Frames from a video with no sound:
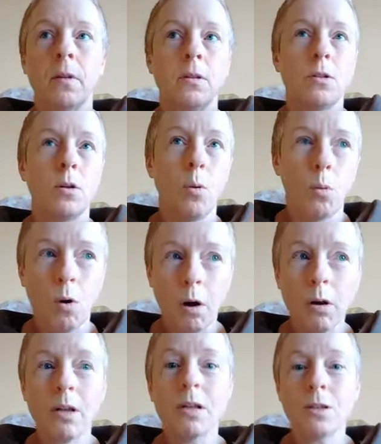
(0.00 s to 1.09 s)
So
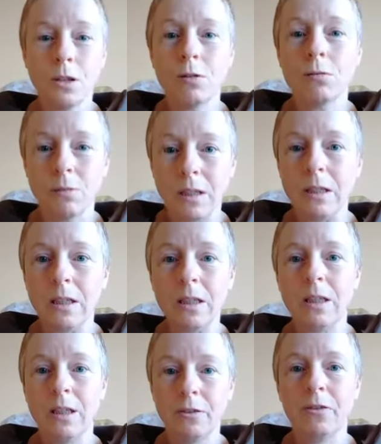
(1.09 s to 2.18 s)
what is it you're
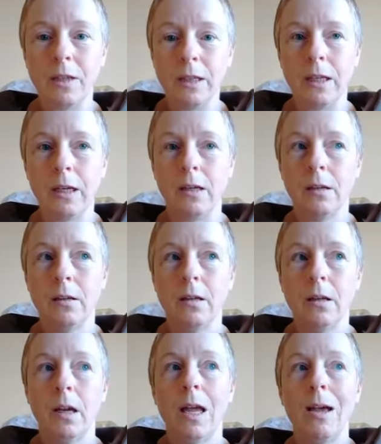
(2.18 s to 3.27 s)
really feeling?
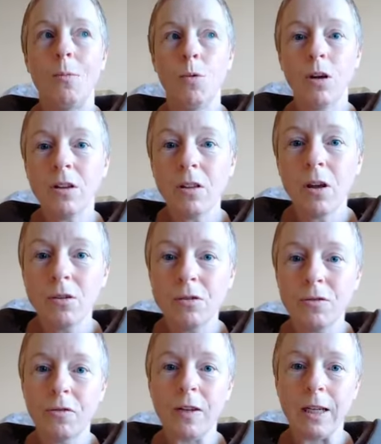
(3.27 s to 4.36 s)
And what do those
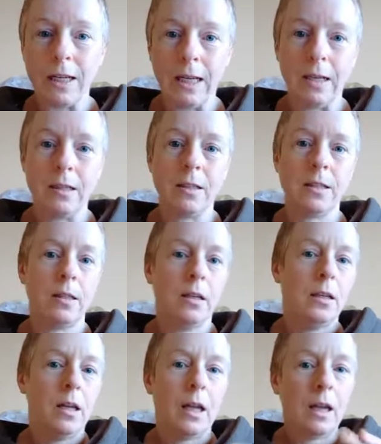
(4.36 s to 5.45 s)
feelings
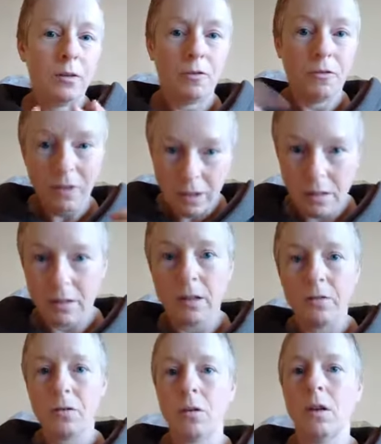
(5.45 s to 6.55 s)
and fears and
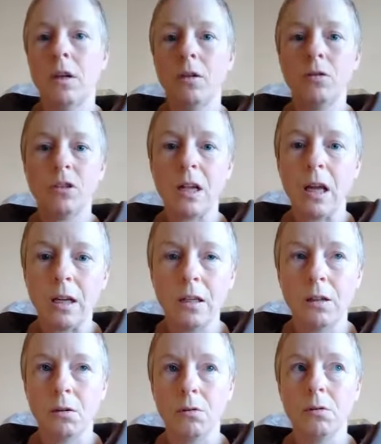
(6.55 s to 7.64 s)
everything else tell
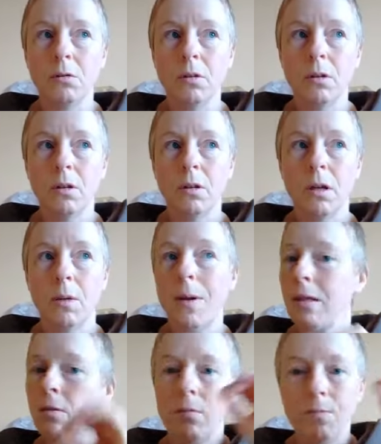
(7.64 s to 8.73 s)
you
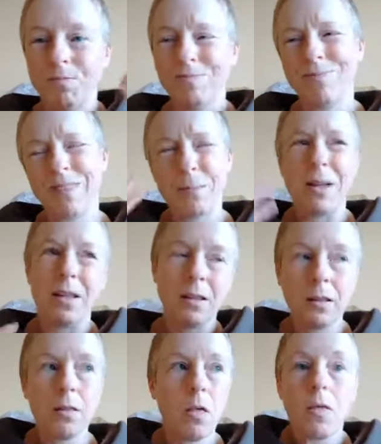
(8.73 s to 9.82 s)
about
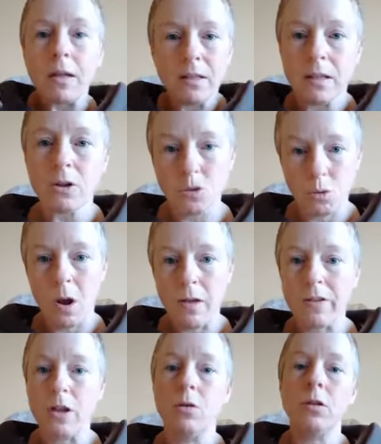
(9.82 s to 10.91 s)
the things that are
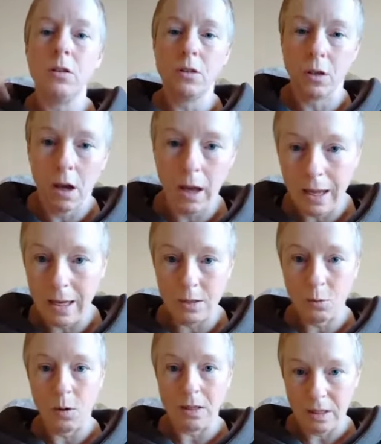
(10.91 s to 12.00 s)
driving you to desire
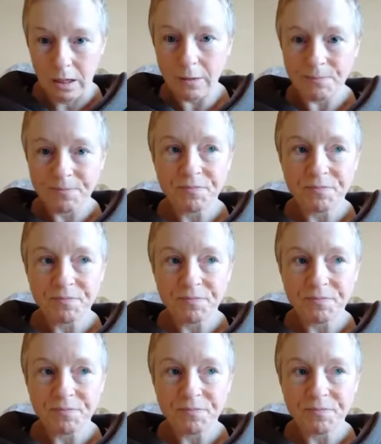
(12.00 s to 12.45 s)
X, Y, Z?